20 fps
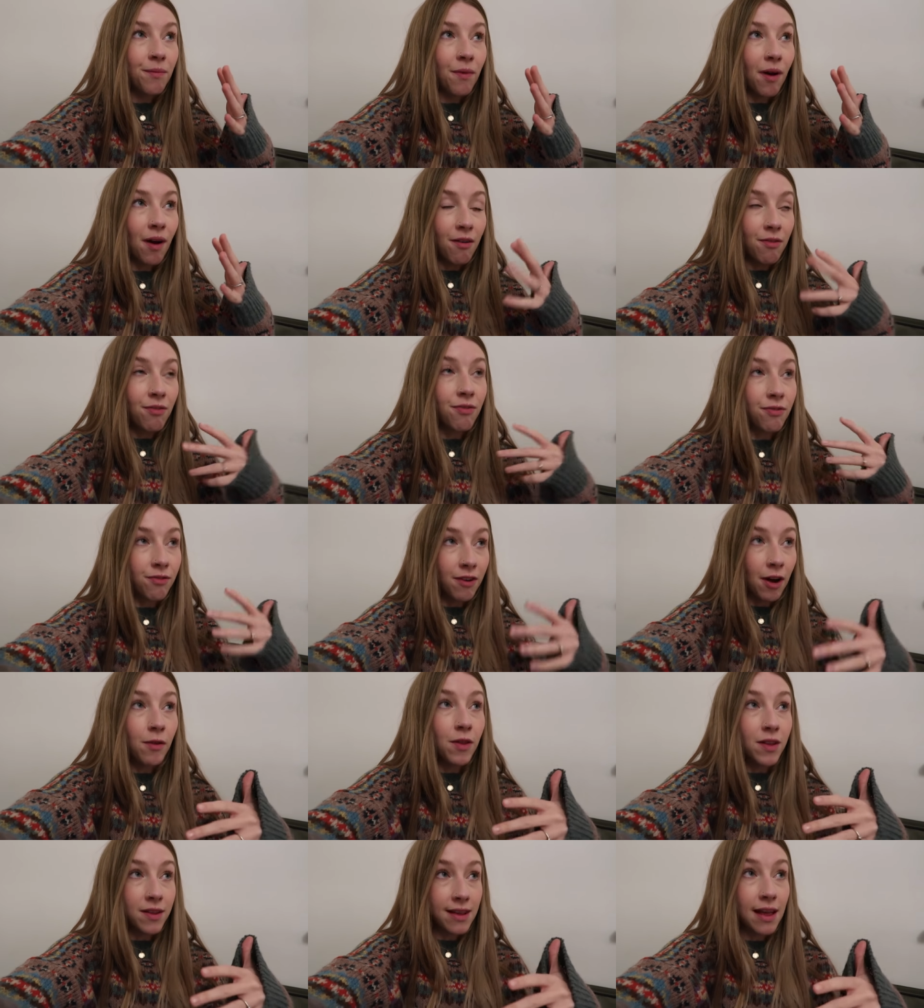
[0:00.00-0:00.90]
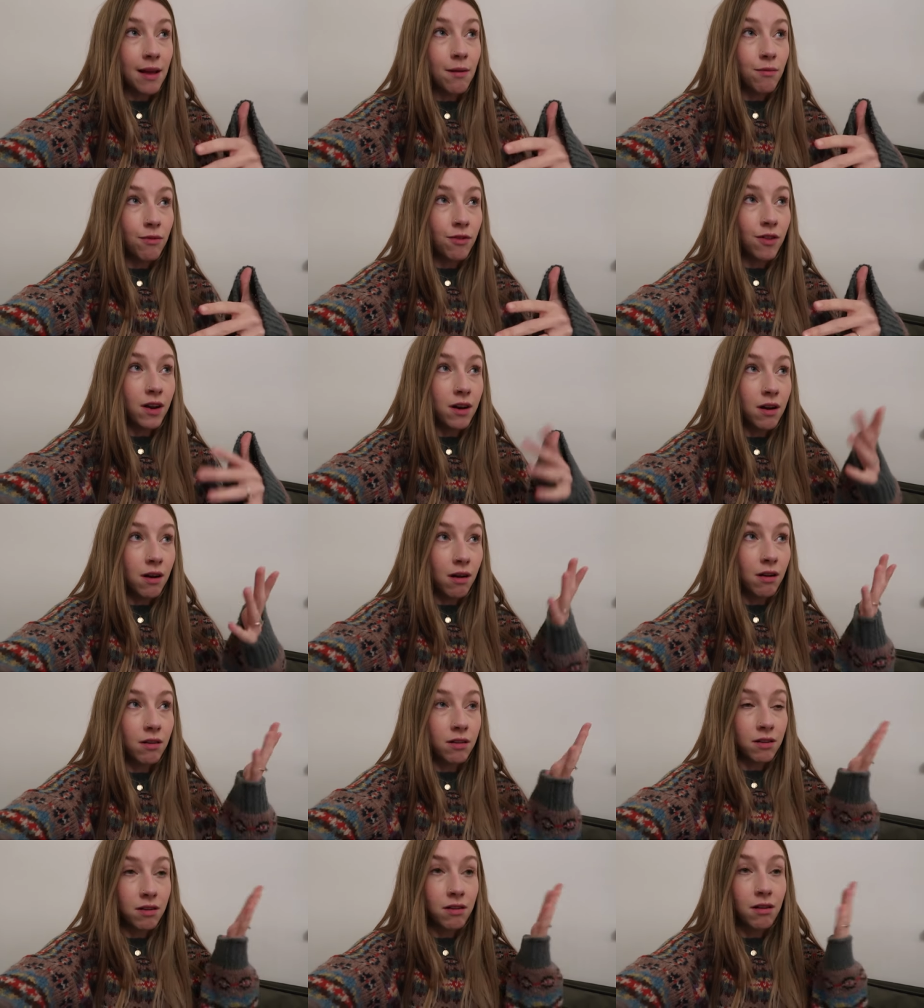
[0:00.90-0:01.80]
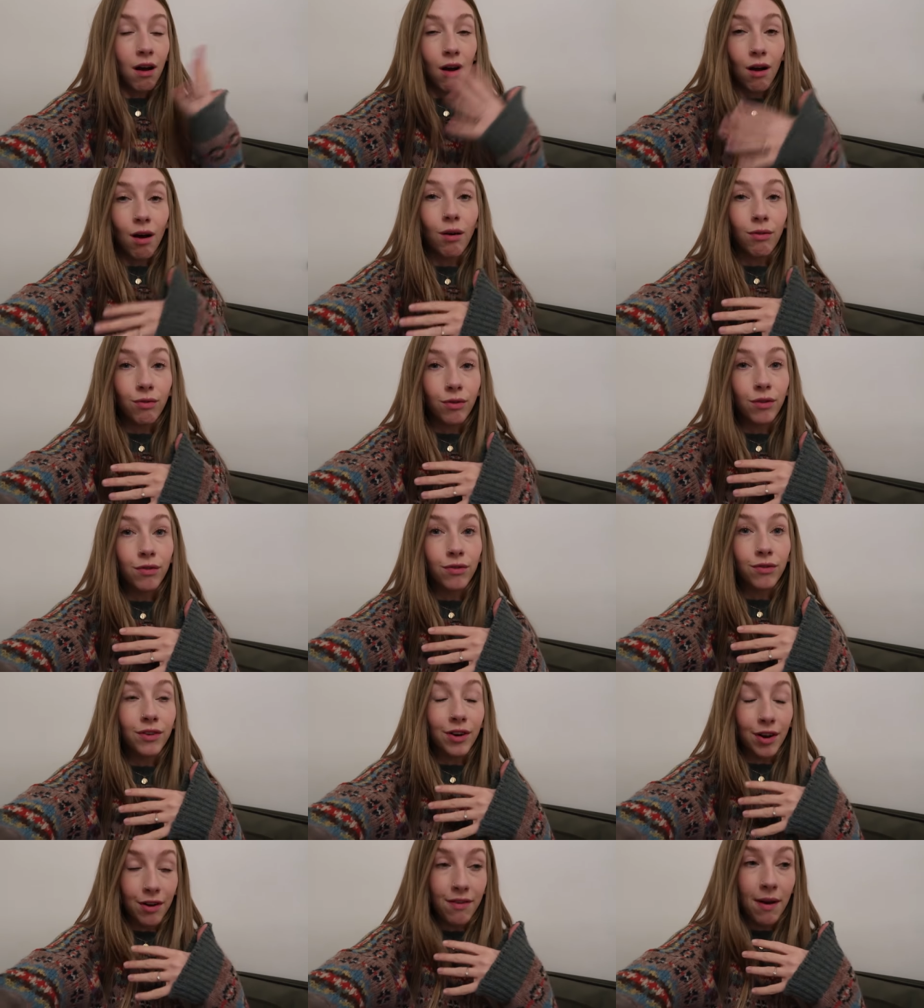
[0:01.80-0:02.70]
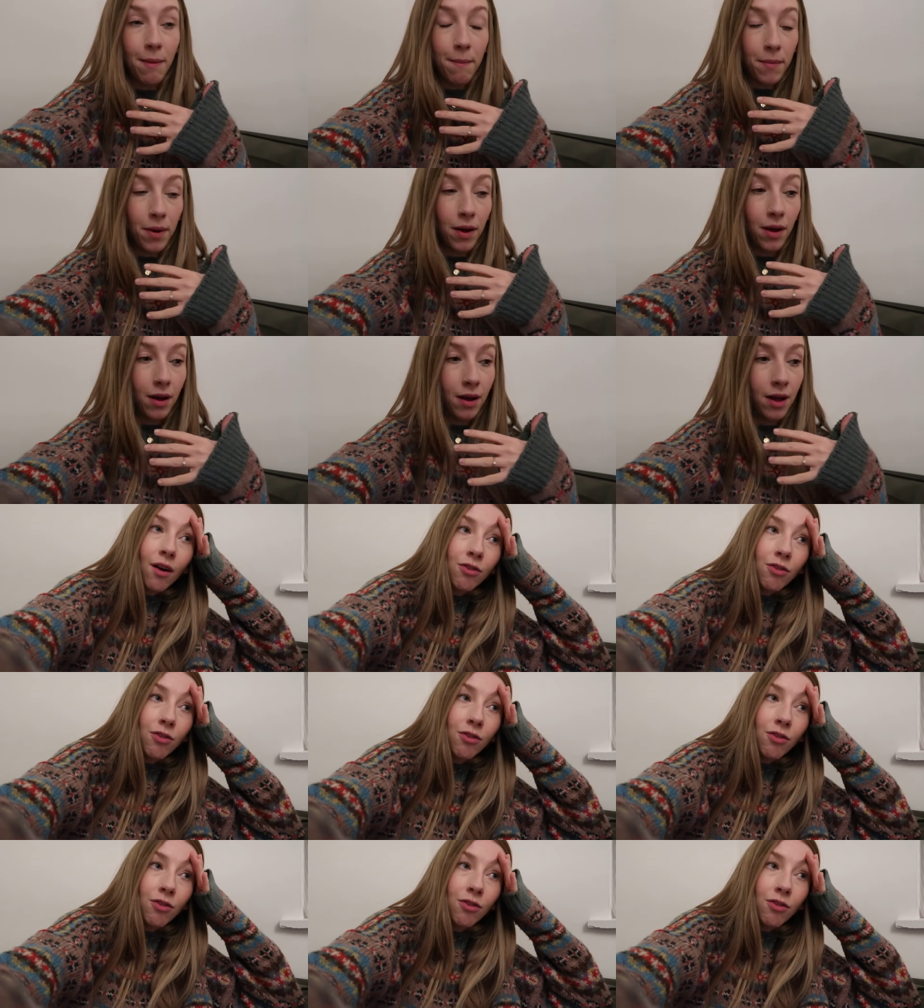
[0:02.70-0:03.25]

I felt the same for the last half of November.